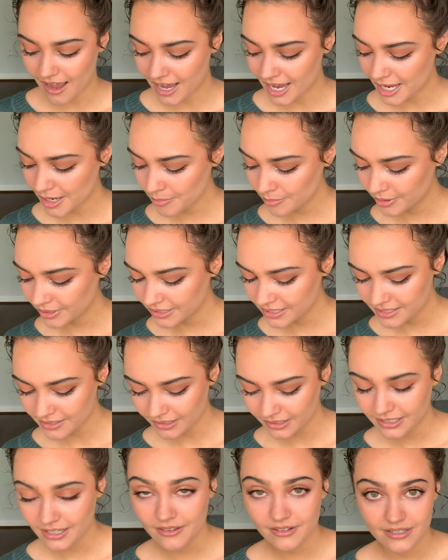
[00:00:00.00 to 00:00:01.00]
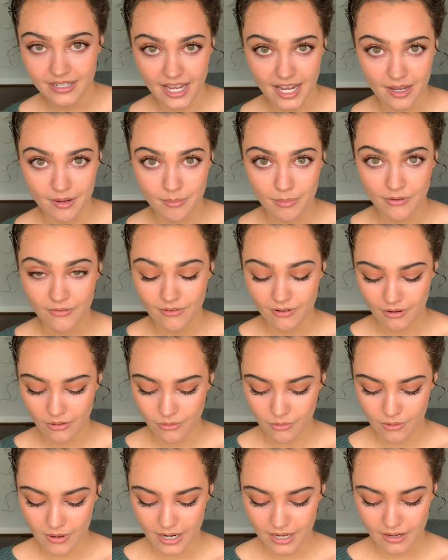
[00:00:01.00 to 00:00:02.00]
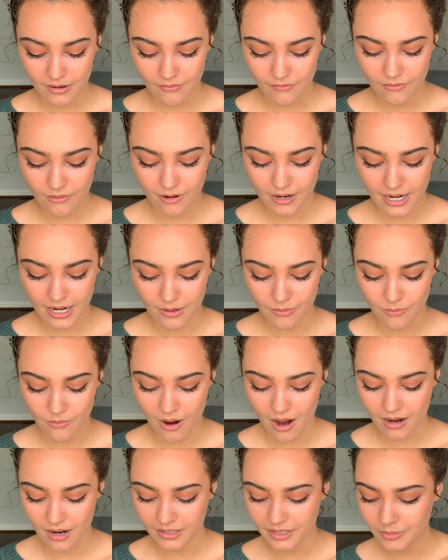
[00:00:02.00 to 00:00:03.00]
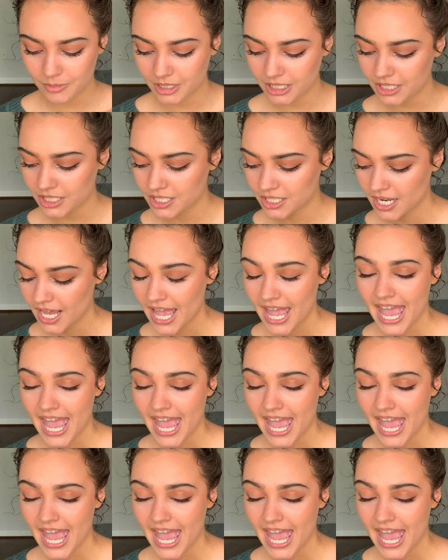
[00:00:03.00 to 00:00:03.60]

I put this on the other day for going for a walk on the beach,